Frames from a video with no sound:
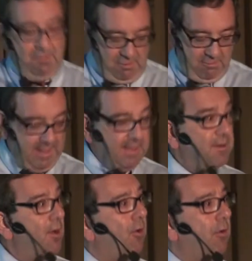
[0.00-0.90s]
already
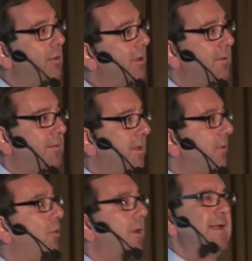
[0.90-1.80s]
know the
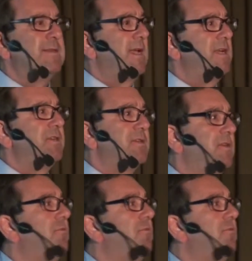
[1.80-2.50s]
organizations you